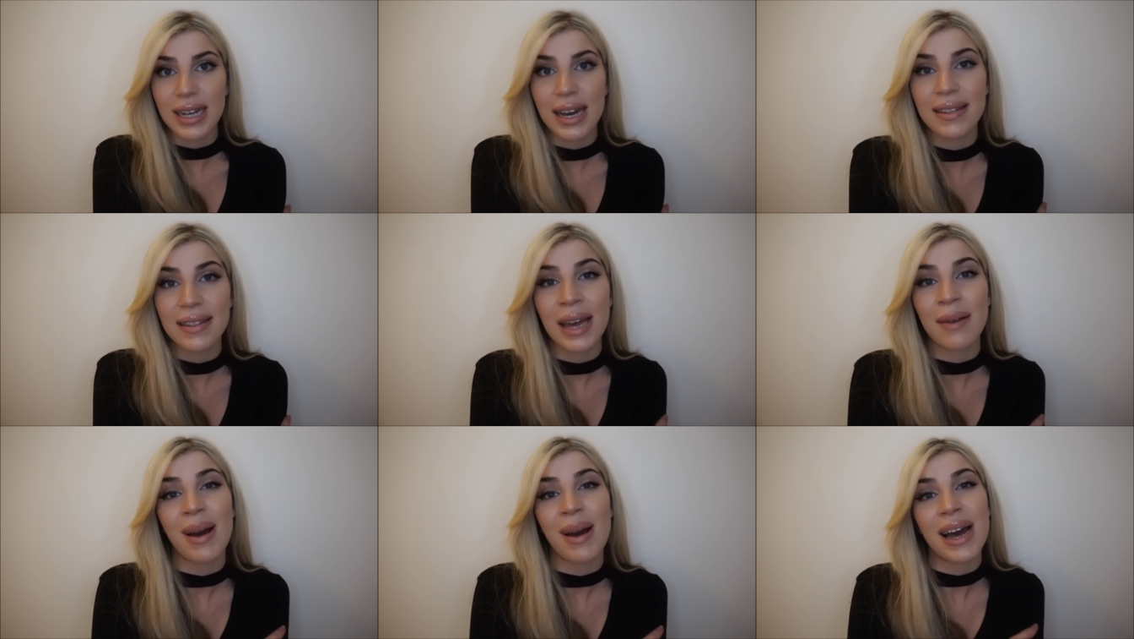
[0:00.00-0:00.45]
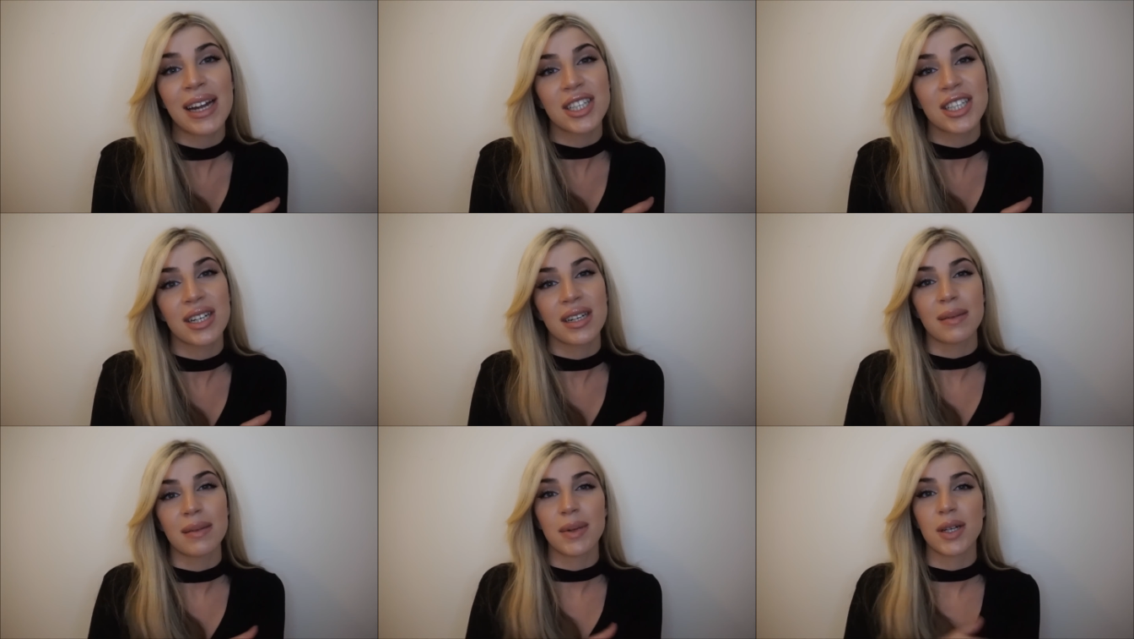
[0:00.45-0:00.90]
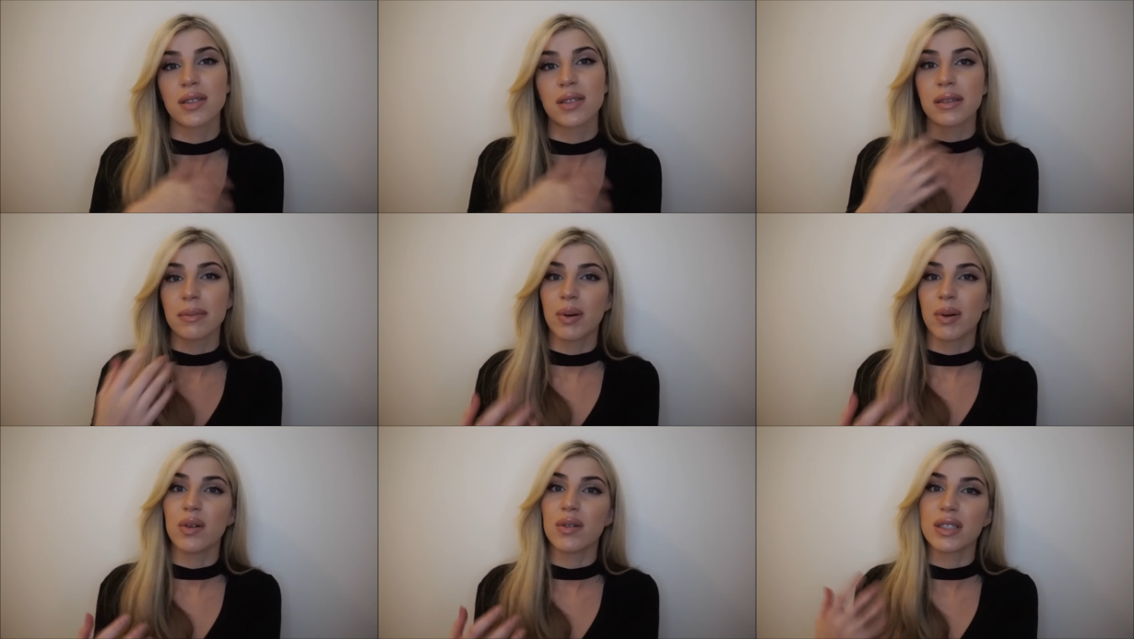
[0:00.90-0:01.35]
and they were actually the most
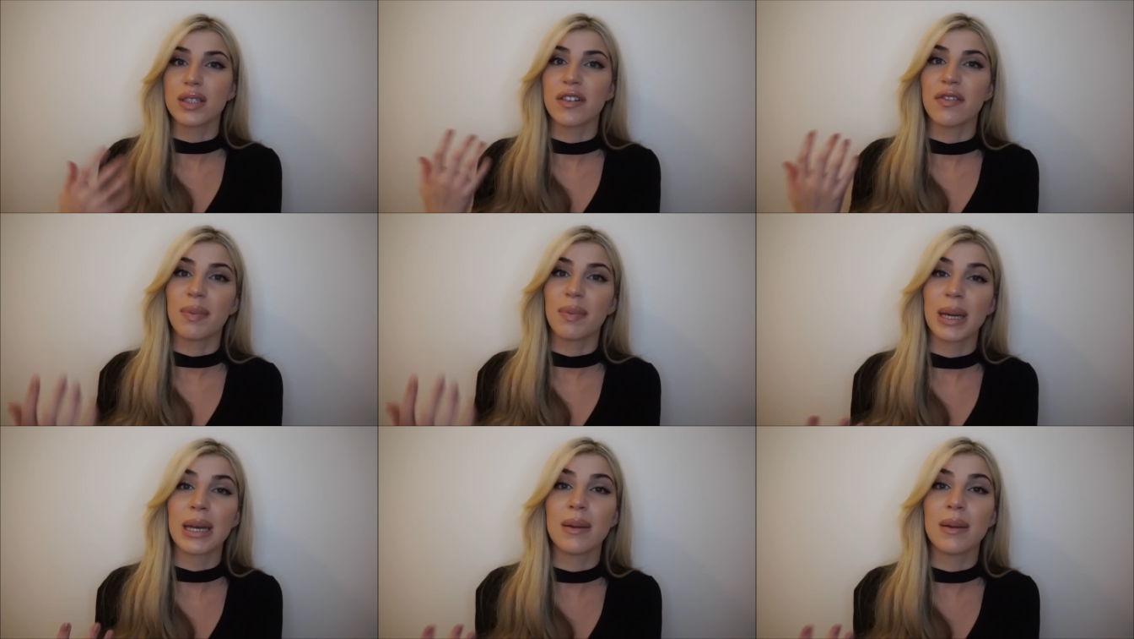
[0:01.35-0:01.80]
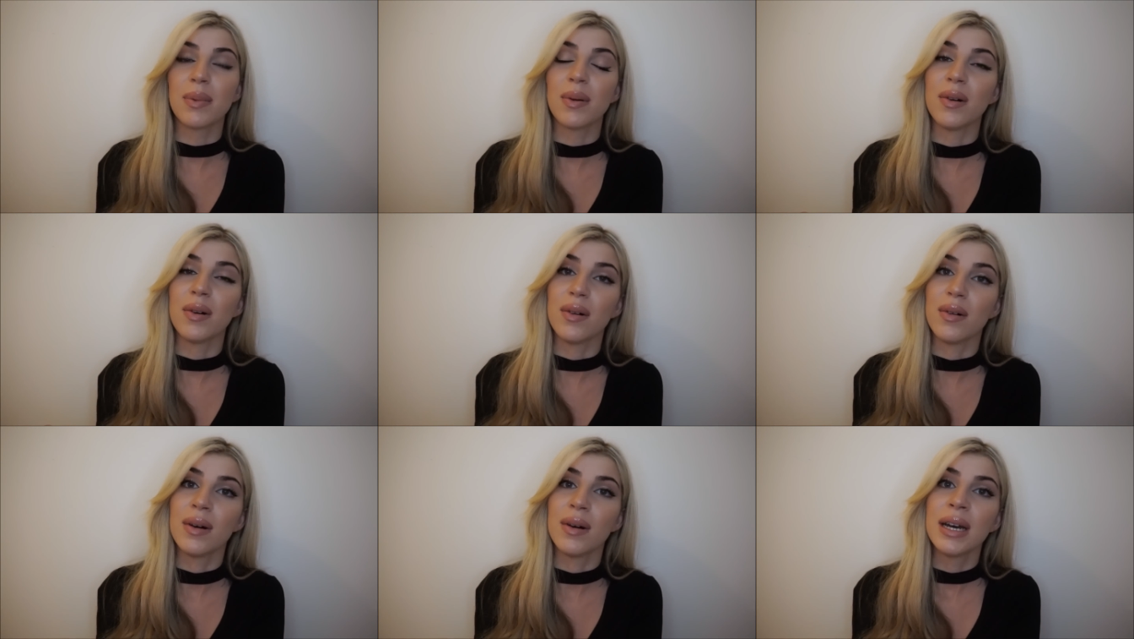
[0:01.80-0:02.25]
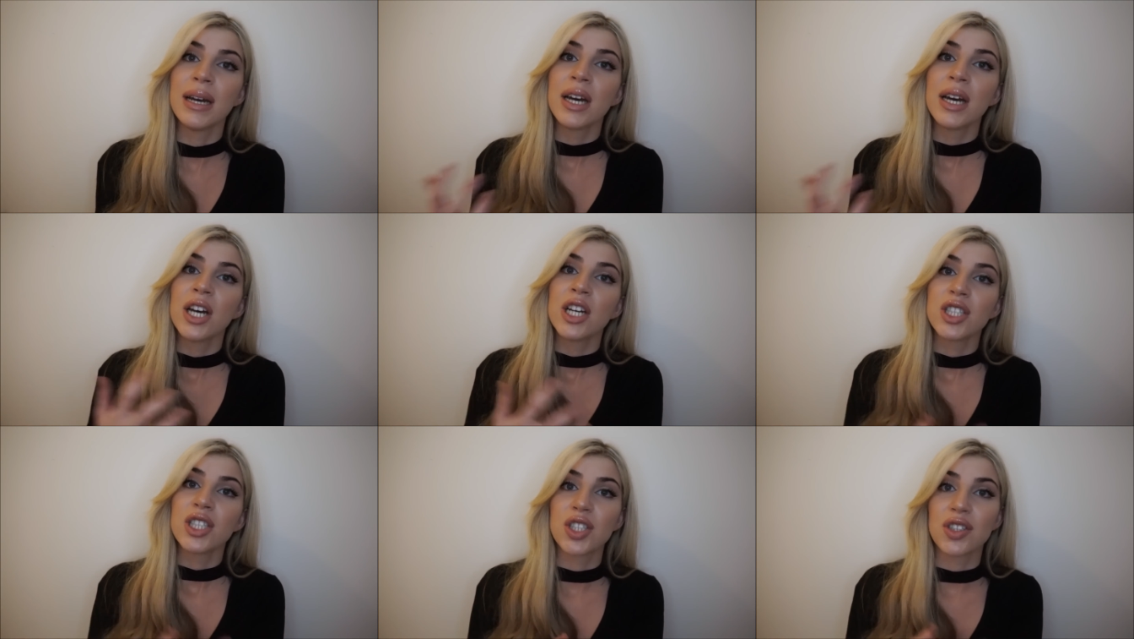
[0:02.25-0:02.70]
supportive people
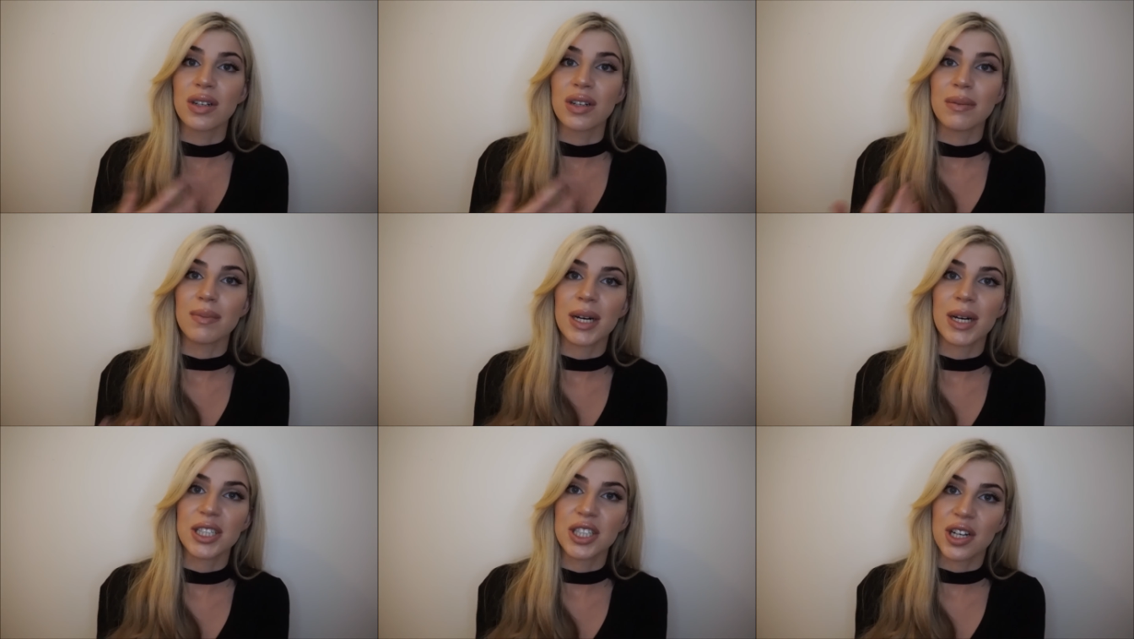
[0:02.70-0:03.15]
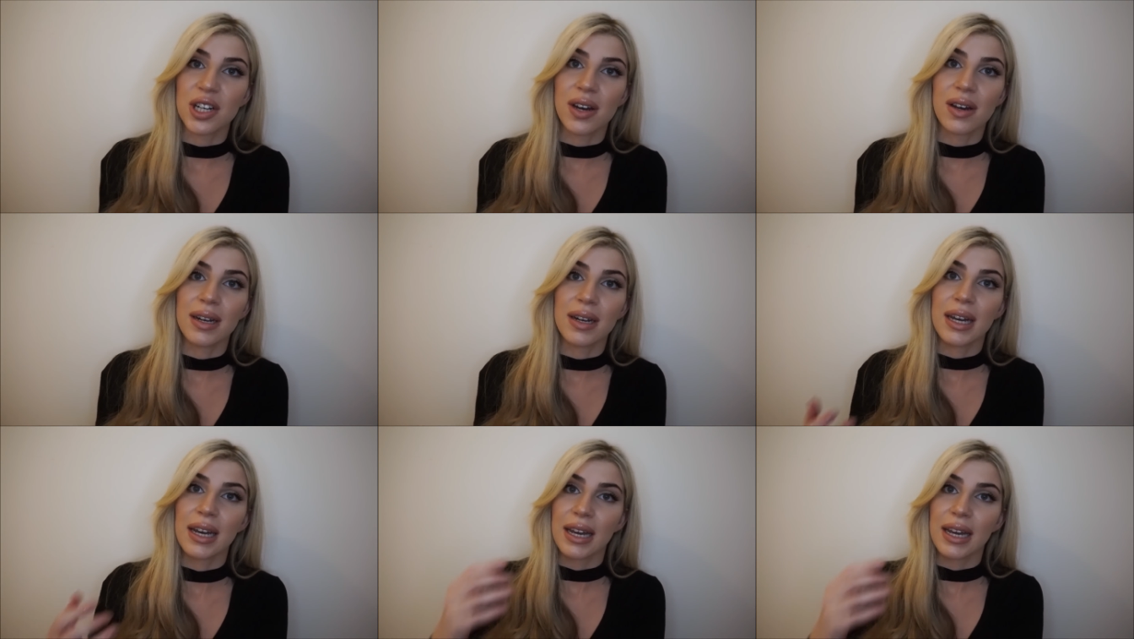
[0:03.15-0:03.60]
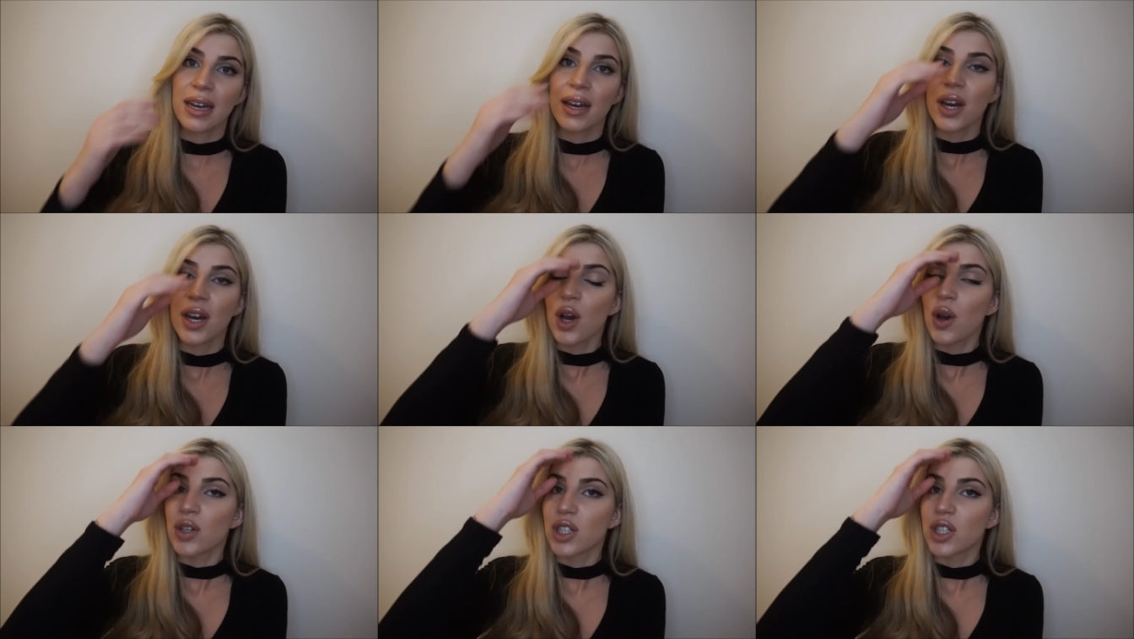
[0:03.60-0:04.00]
during my journey.